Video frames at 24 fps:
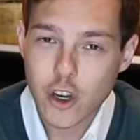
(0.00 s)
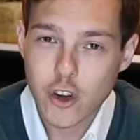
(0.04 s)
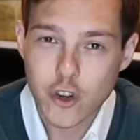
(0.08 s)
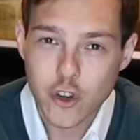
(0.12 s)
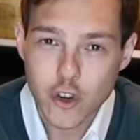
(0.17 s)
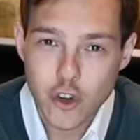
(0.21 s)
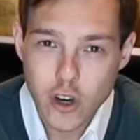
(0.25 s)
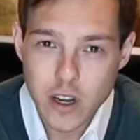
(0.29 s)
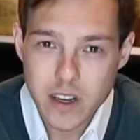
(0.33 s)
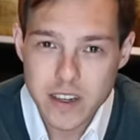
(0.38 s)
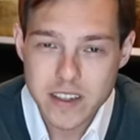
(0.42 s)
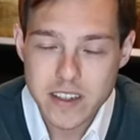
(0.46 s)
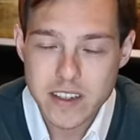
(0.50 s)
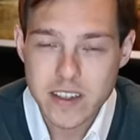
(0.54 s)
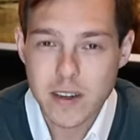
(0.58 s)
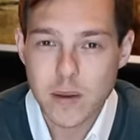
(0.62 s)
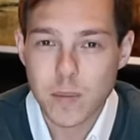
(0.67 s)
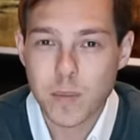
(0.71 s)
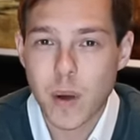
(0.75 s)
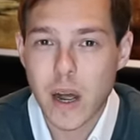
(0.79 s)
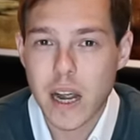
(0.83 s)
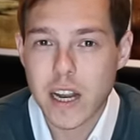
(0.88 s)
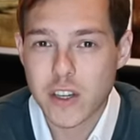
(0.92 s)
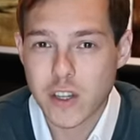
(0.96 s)

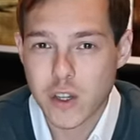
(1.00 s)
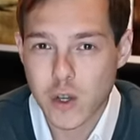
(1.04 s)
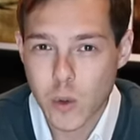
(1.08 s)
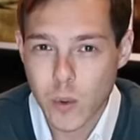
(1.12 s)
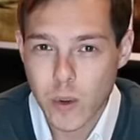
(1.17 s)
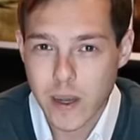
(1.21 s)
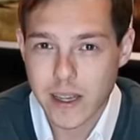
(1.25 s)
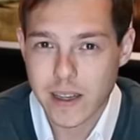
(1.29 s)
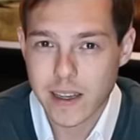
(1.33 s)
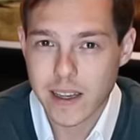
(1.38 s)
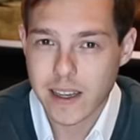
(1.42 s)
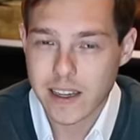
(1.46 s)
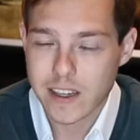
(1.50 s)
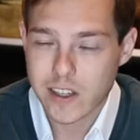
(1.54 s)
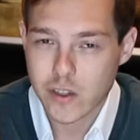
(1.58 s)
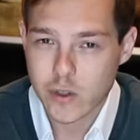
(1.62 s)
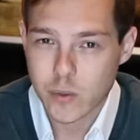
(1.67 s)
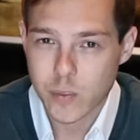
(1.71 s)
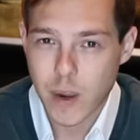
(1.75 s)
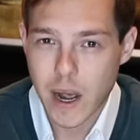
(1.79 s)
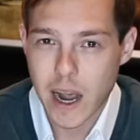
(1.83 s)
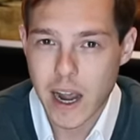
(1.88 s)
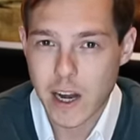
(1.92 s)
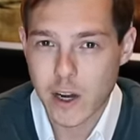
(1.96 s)
just by doing
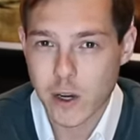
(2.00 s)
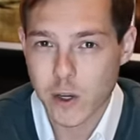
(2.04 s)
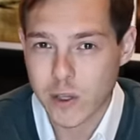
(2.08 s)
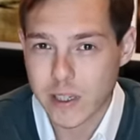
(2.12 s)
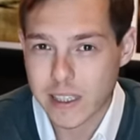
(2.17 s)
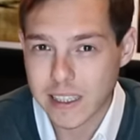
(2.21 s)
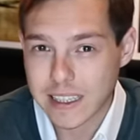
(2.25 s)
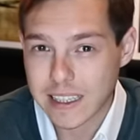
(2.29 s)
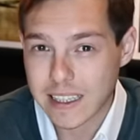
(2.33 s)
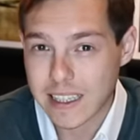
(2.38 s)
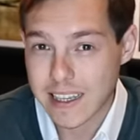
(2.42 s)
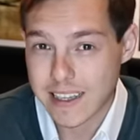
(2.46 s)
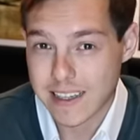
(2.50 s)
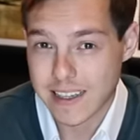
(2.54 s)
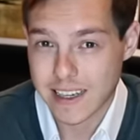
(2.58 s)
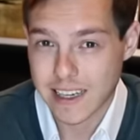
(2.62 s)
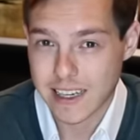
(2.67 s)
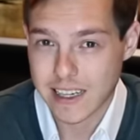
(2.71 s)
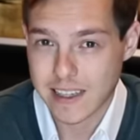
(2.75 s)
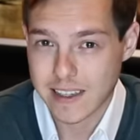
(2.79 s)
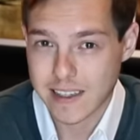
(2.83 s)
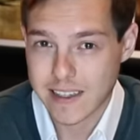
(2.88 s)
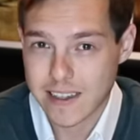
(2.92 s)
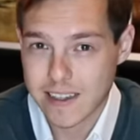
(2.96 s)
expired
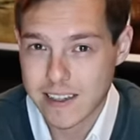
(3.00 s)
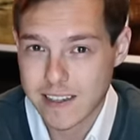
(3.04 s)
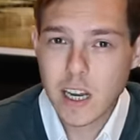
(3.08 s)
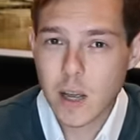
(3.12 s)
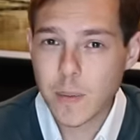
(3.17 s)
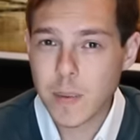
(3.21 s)
listings.